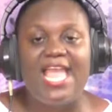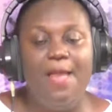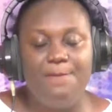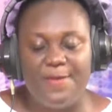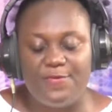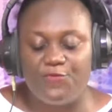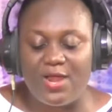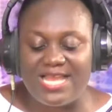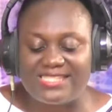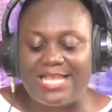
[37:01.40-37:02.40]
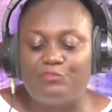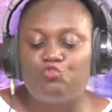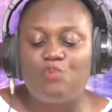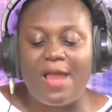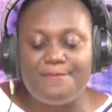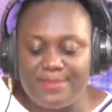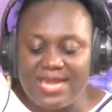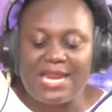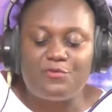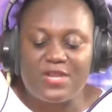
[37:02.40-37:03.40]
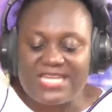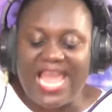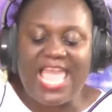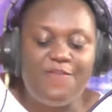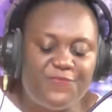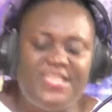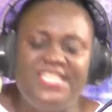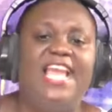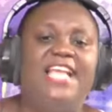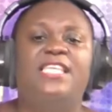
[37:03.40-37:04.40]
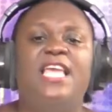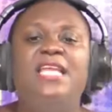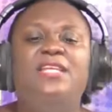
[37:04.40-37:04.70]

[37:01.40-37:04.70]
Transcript: MP before that sasu kwa brand another evidence